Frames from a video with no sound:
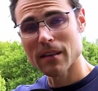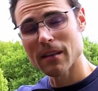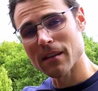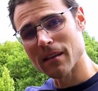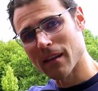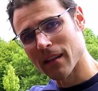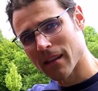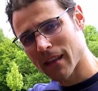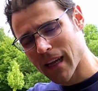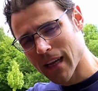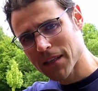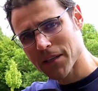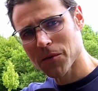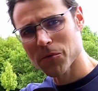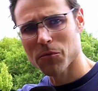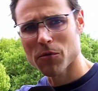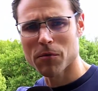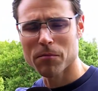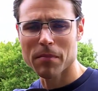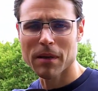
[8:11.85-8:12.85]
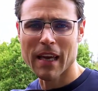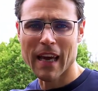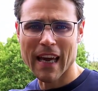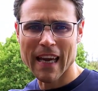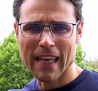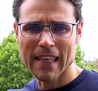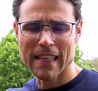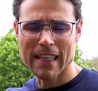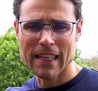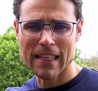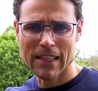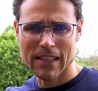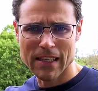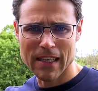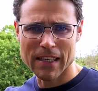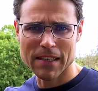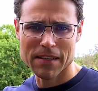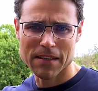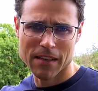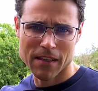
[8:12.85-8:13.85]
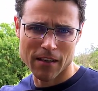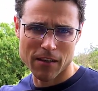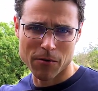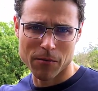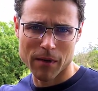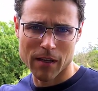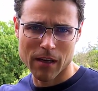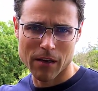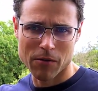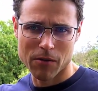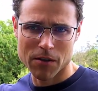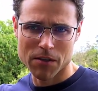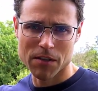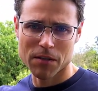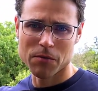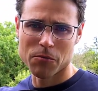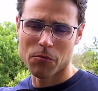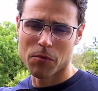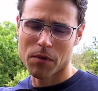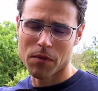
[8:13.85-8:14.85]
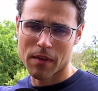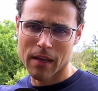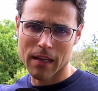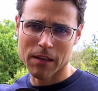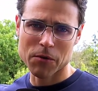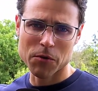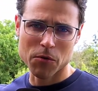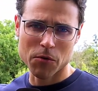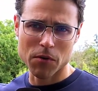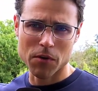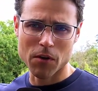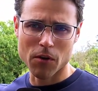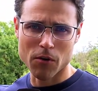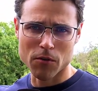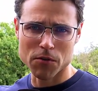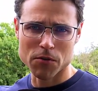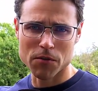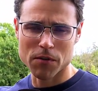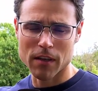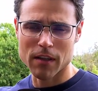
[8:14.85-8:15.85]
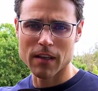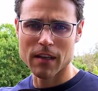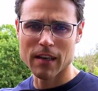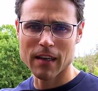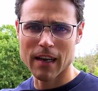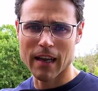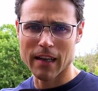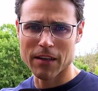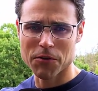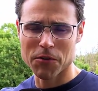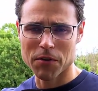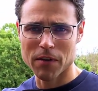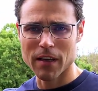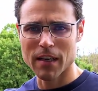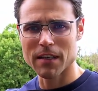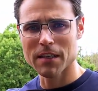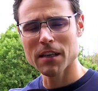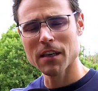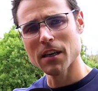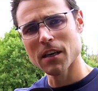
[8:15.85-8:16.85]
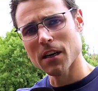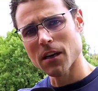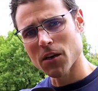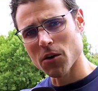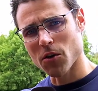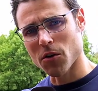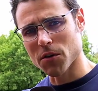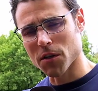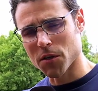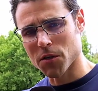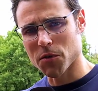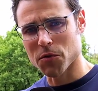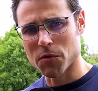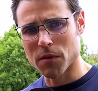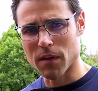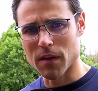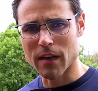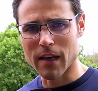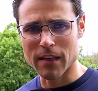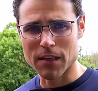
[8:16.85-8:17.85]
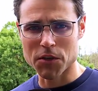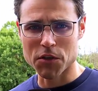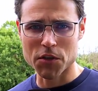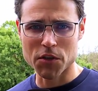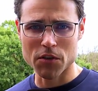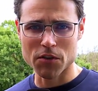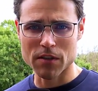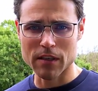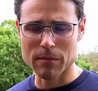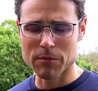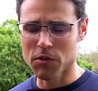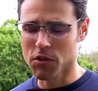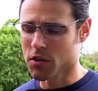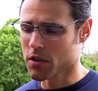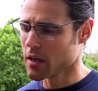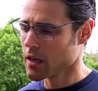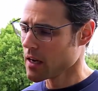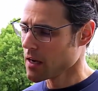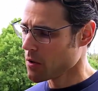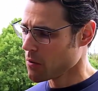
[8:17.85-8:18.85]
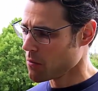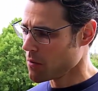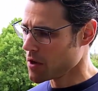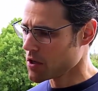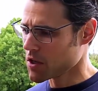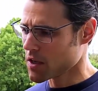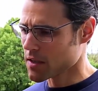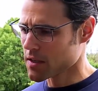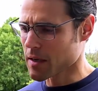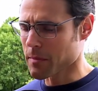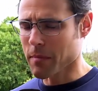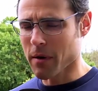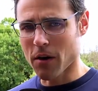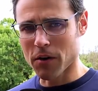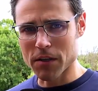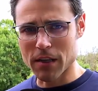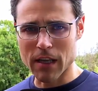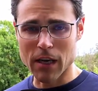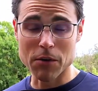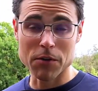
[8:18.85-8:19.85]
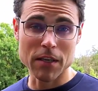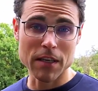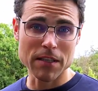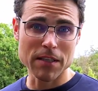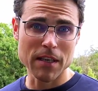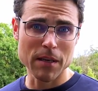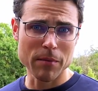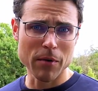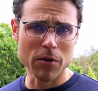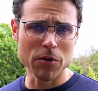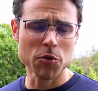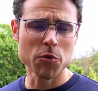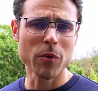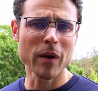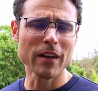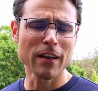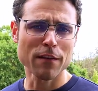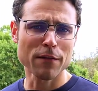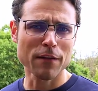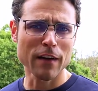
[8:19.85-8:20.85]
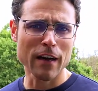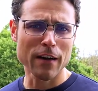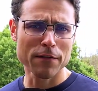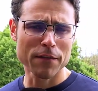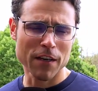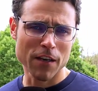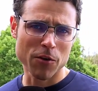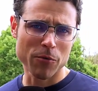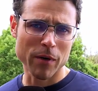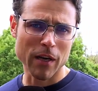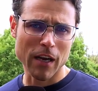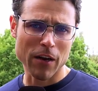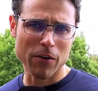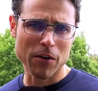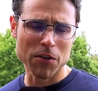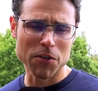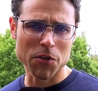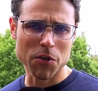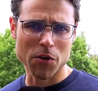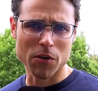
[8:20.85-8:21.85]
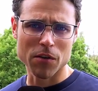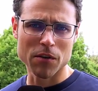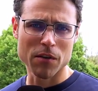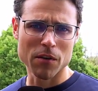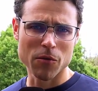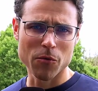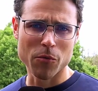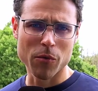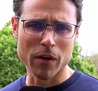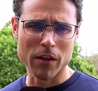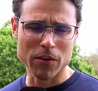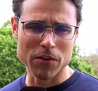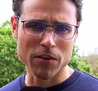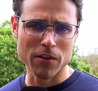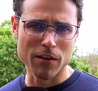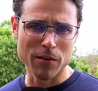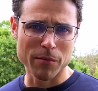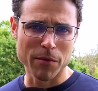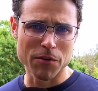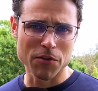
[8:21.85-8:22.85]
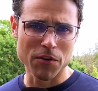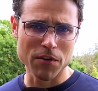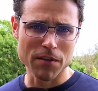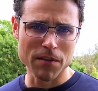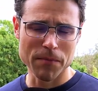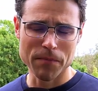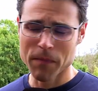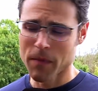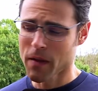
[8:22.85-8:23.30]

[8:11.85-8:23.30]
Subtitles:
The net would be 86 kilowatt hours. With that, you can also then calculate according to the energy consumption, which is about, in our test here, about 25 kilowatt hours on 100 kilometers.